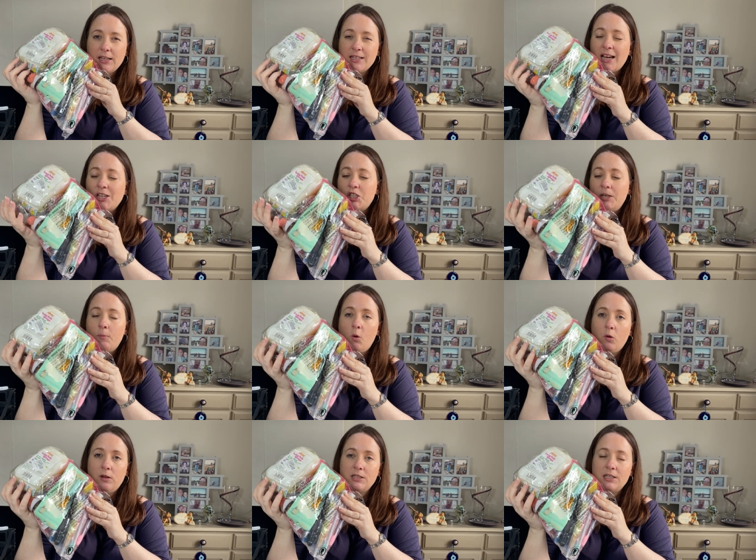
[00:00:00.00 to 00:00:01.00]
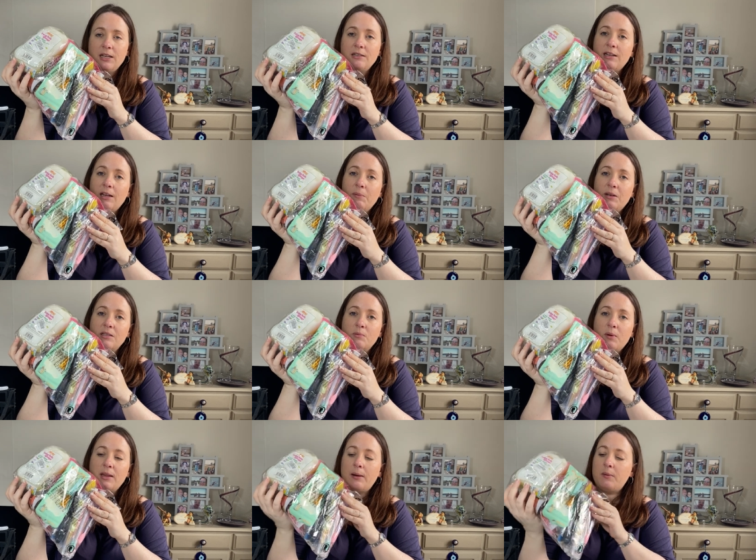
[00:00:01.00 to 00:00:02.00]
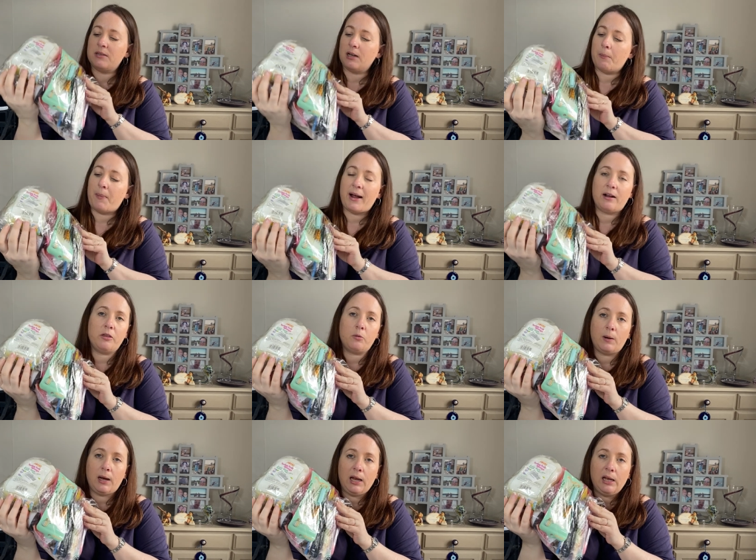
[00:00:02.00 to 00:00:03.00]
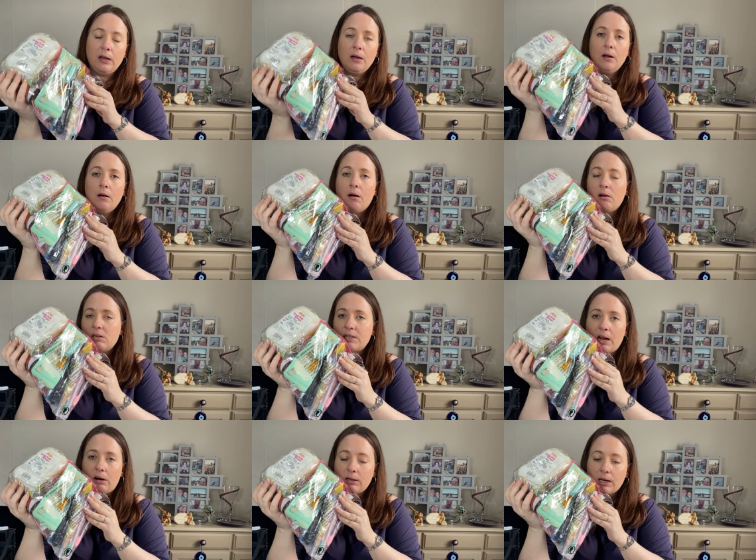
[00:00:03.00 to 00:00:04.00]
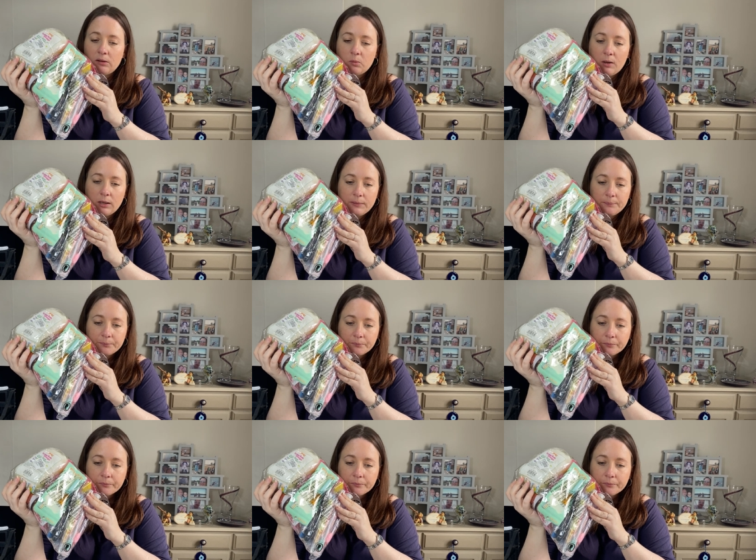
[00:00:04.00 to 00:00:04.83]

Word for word: There's actually more than 60 because when there was like a pack of three, I just counted that as one.